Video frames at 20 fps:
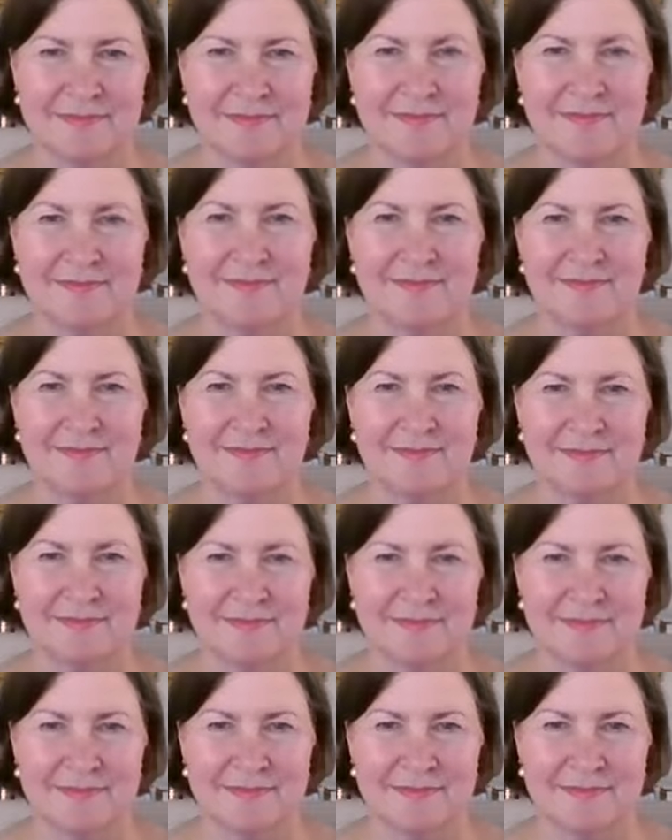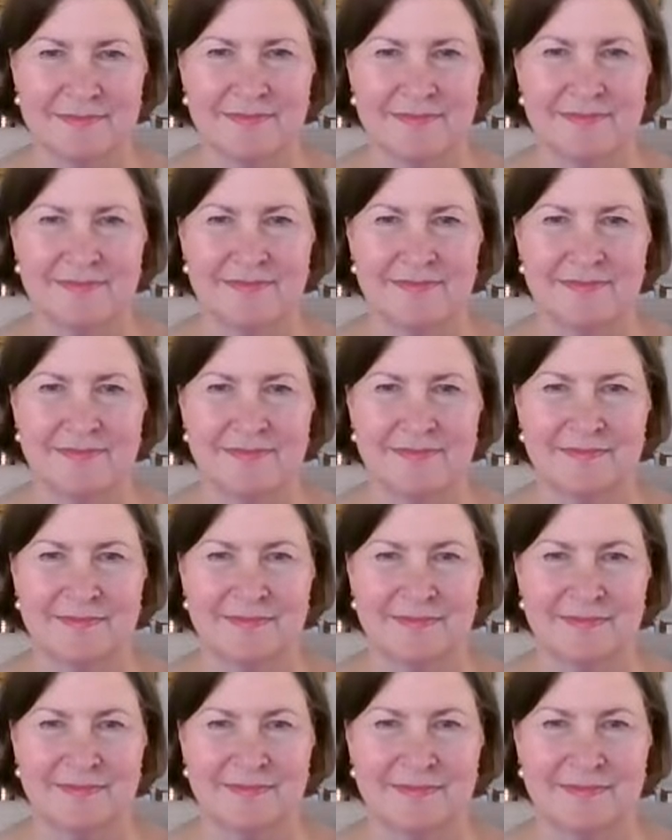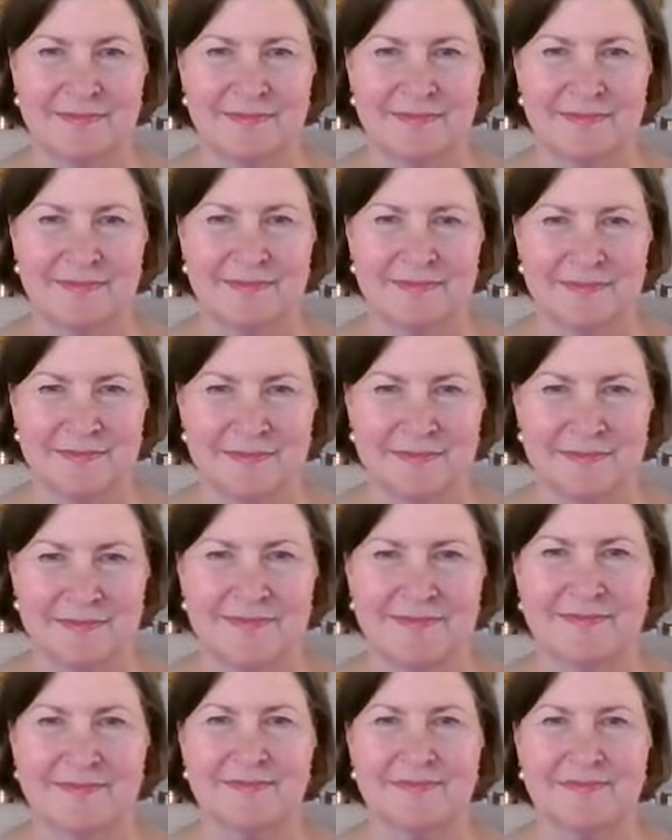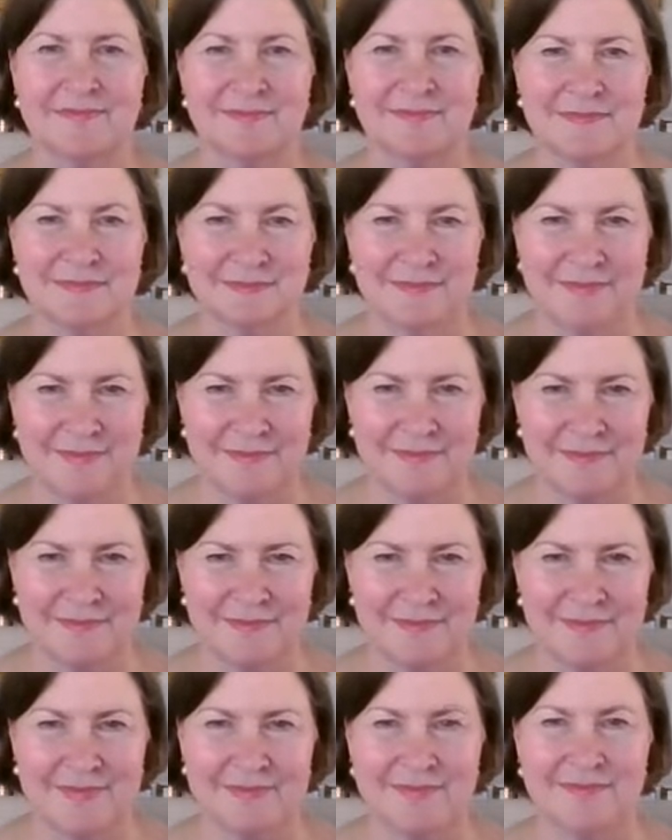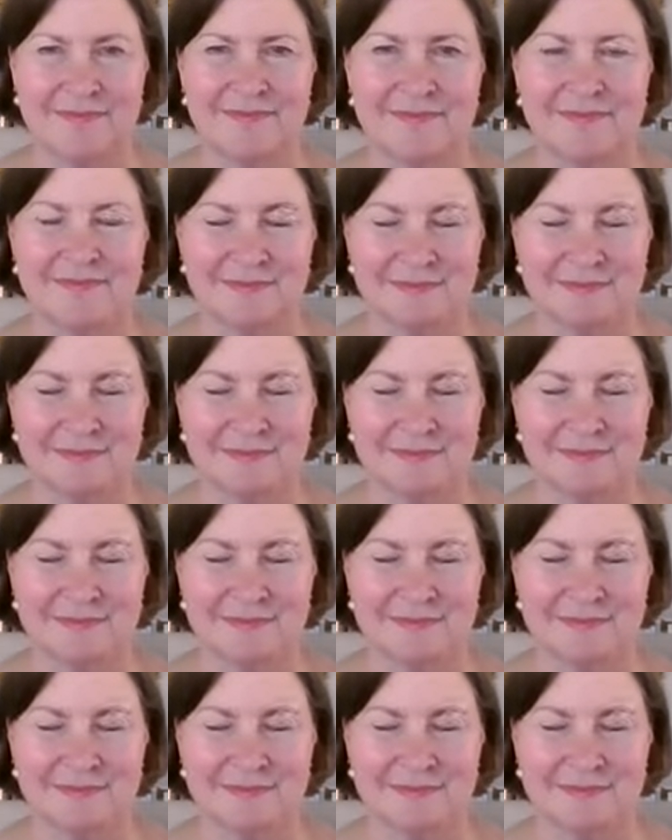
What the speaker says: The person shown says nothing.